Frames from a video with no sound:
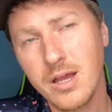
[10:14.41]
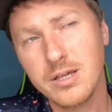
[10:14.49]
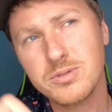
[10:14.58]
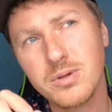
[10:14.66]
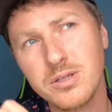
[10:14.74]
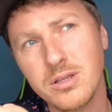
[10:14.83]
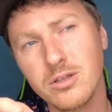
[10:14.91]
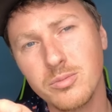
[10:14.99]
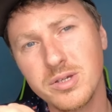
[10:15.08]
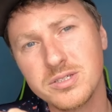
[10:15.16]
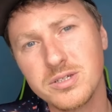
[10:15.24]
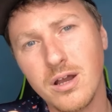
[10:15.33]
I just wanted a
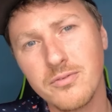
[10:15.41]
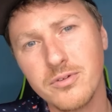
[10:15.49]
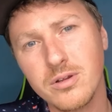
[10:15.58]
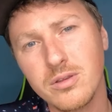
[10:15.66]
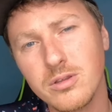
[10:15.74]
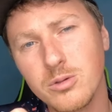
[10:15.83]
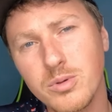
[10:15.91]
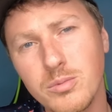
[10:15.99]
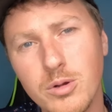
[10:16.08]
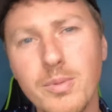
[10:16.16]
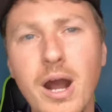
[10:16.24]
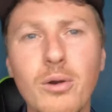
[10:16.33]
little bit softer, a little bit
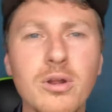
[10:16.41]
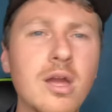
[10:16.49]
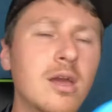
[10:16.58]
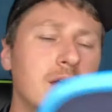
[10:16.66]
more power.